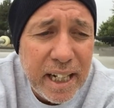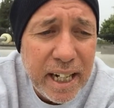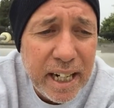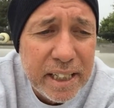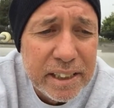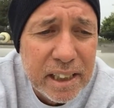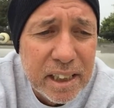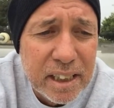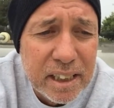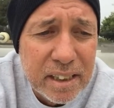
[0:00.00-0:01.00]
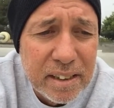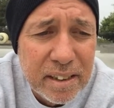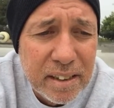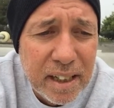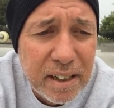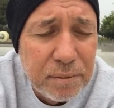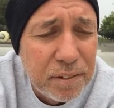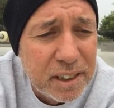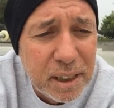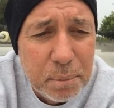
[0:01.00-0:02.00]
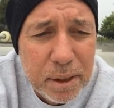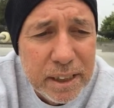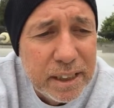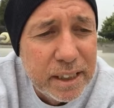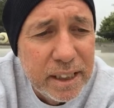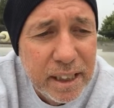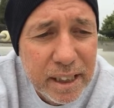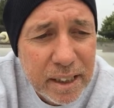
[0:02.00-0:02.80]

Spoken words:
and for some reason,